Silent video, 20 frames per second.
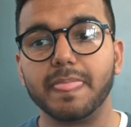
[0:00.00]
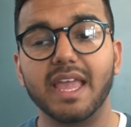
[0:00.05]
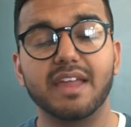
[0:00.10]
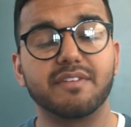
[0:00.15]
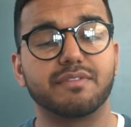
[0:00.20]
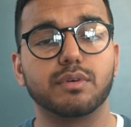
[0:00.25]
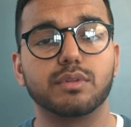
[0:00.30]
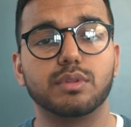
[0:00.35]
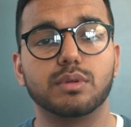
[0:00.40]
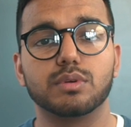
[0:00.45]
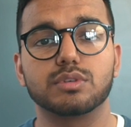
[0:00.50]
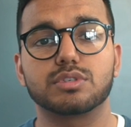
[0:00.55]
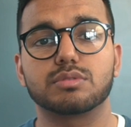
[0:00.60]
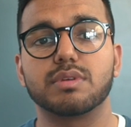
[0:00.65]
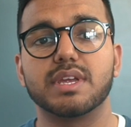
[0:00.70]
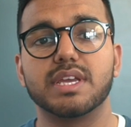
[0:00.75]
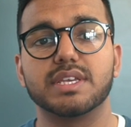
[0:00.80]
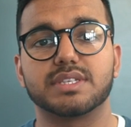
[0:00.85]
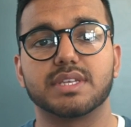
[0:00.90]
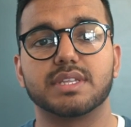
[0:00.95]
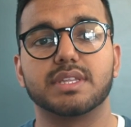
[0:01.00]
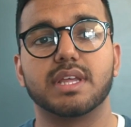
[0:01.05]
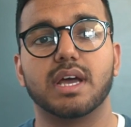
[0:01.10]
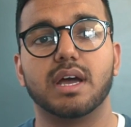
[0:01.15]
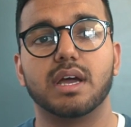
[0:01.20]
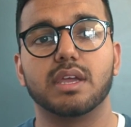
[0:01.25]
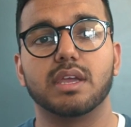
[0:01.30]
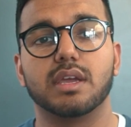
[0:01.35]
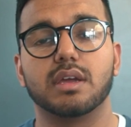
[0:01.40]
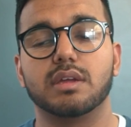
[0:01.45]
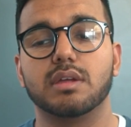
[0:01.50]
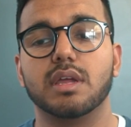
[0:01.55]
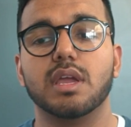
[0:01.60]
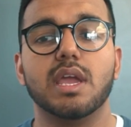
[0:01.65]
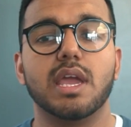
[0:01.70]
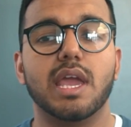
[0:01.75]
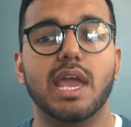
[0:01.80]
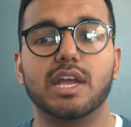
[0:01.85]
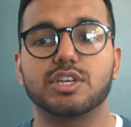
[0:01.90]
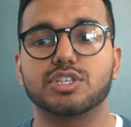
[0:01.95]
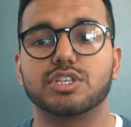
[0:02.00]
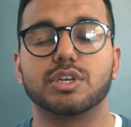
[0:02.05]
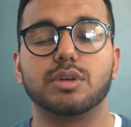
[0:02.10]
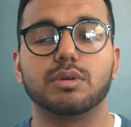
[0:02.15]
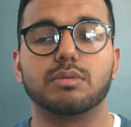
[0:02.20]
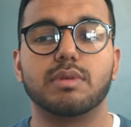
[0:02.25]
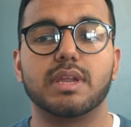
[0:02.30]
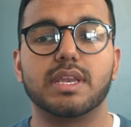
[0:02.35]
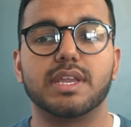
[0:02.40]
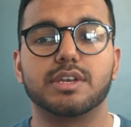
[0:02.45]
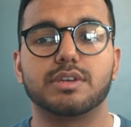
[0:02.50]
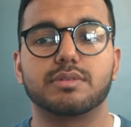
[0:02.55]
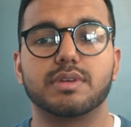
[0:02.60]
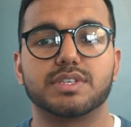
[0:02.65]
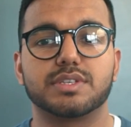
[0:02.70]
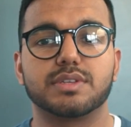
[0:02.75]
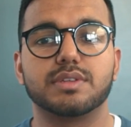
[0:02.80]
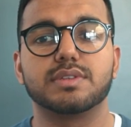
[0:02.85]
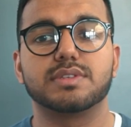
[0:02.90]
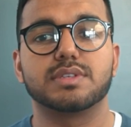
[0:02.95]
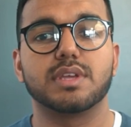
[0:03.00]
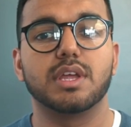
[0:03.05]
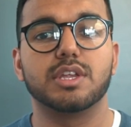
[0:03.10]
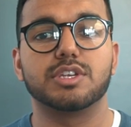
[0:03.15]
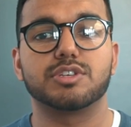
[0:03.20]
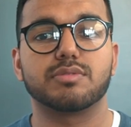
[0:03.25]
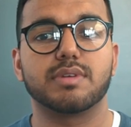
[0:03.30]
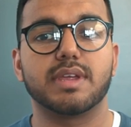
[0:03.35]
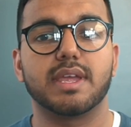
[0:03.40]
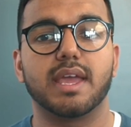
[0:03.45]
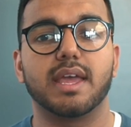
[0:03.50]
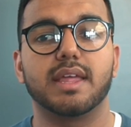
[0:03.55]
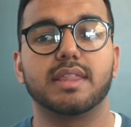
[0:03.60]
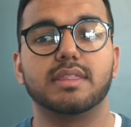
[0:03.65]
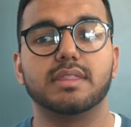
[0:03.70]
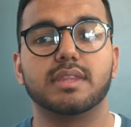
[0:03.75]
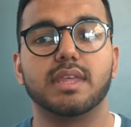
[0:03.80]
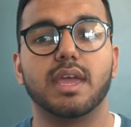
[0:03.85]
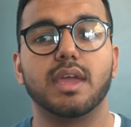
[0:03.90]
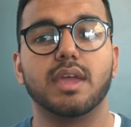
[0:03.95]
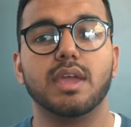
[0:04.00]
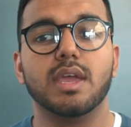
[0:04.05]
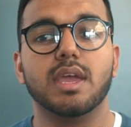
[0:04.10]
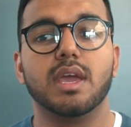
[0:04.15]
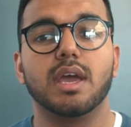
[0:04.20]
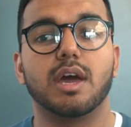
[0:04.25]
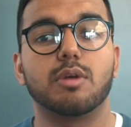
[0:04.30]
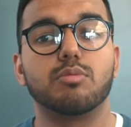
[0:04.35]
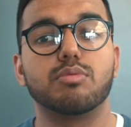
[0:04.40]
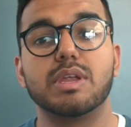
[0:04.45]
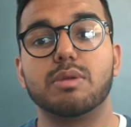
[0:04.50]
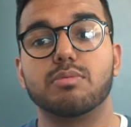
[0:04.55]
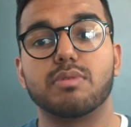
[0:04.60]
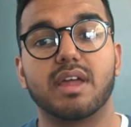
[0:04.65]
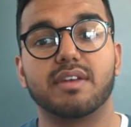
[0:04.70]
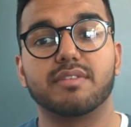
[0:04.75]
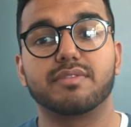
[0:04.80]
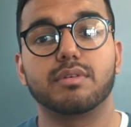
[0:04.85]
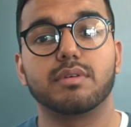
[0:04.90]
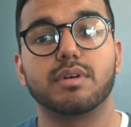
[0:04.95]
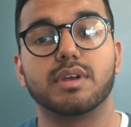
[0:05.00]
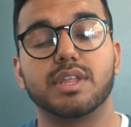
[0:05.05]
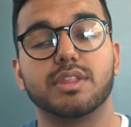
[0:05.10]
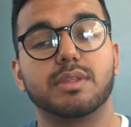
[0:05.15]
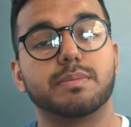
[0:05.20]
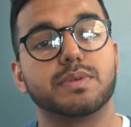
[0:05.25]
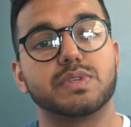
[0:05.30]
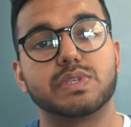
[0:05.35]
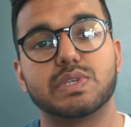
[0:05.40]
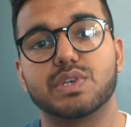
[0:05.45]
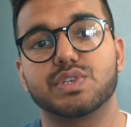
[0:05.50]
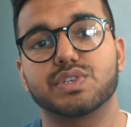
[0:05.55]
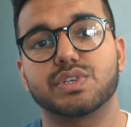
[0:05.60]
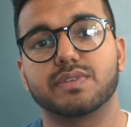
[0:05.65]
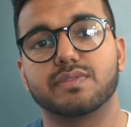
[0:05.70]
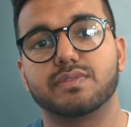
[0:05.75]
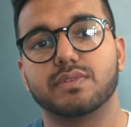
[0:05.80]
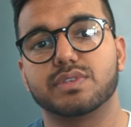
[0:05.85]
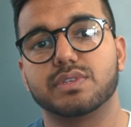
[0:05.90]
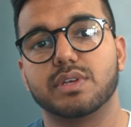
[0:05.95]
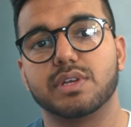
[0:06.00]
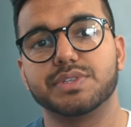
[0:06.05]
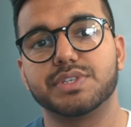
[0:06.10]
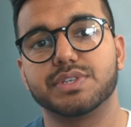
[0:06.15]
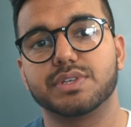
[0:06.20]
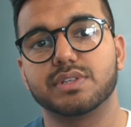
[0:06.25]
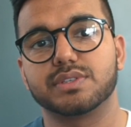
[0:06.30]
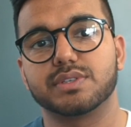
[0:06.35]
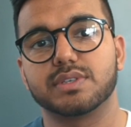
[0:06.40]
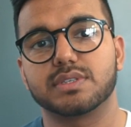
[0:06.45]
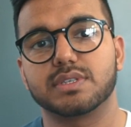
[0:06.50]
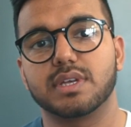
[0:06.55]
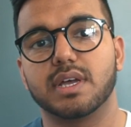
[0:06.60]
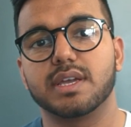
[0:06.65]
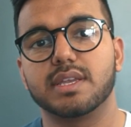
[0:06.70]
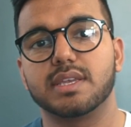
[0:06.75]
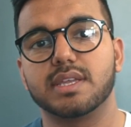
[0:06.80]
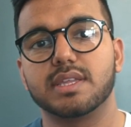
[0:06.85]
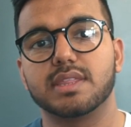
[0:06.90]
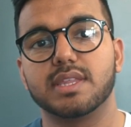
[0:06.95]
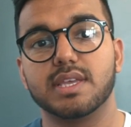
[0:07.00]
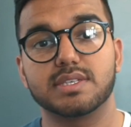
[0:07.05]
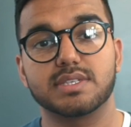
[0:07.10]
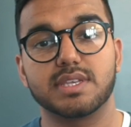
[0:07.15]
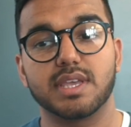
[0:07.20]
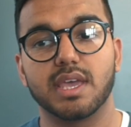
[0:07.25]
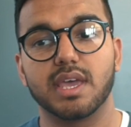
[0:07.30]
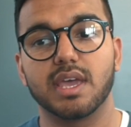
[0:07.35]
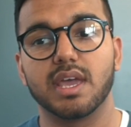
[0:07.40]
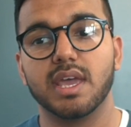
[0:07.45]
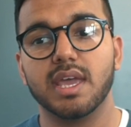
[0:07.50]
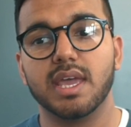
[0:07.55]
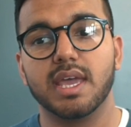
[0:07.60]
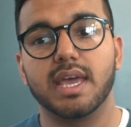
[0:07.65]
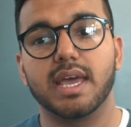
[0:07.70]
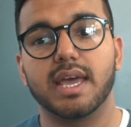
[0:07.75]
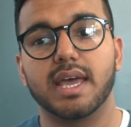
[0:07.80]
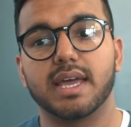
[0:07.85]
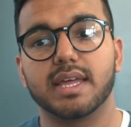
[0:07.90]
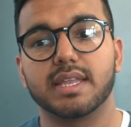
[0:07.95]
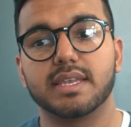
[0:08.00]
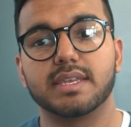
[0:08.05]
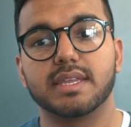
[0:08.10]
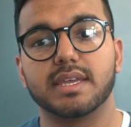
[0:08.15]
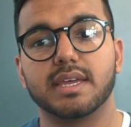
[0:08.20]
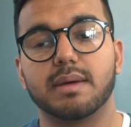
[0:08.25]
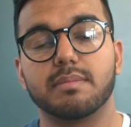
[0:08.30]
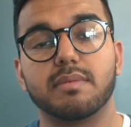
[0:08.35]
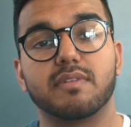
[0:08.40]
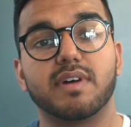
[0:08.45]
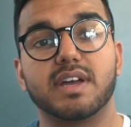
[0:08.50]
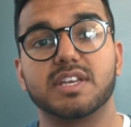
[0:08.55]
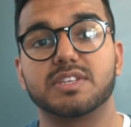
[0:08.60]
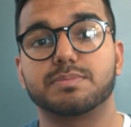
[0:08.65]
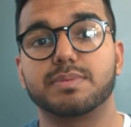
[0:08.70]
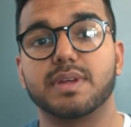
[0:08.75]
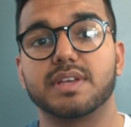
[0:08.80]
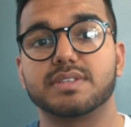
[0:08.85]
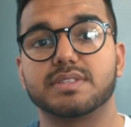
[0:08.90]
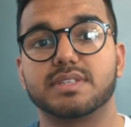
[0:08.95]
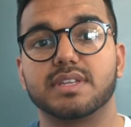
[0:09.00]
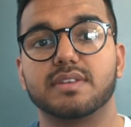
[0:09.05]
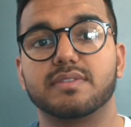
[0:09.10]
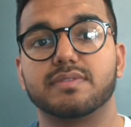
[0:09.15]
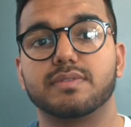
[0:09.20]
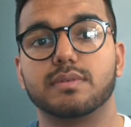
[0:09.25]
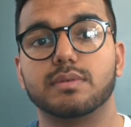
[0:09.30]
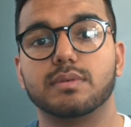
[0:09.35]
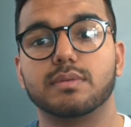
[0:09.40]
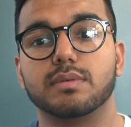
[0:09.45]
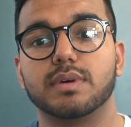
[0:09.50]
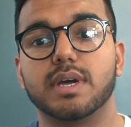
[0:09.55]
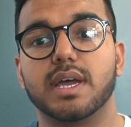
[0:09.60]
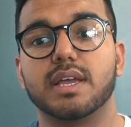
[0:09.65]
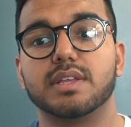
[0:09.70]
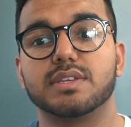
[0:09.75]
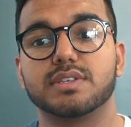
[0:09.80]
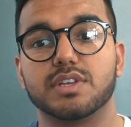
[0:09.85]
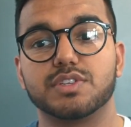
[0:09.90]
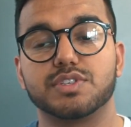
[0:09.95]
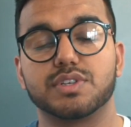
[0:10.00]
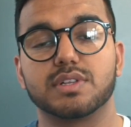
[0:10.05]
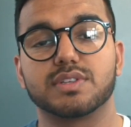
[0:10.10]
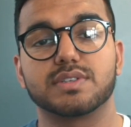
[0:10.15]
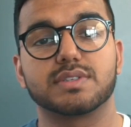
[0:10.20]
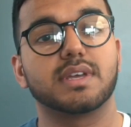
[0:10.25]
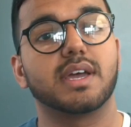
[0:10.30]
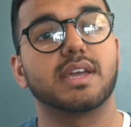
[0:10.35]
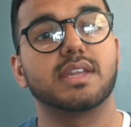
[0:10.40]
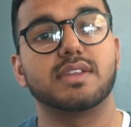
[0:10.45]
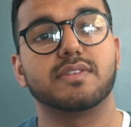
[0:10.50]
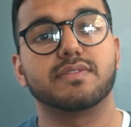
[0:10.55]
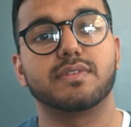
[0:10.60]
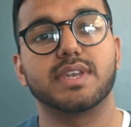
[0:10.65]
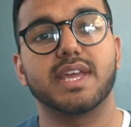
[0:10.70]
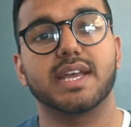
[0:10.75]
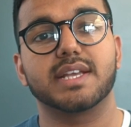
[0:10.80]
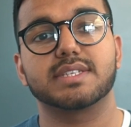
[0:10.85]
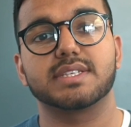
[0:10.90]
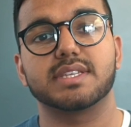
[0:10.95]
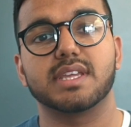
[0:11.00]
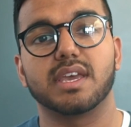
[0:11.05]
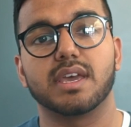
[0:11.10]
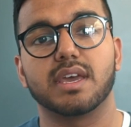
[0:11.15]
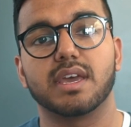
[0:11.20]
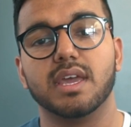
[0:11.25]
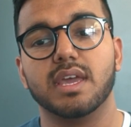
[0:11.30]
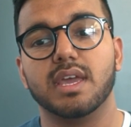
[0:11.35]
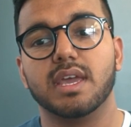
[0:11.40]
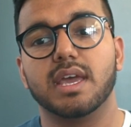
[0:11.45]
And for those reasons, I actually got really interested in surgery, and I re-ran for another position for Surgical Society this year, and I'm a vice president for Surgical Society for next year.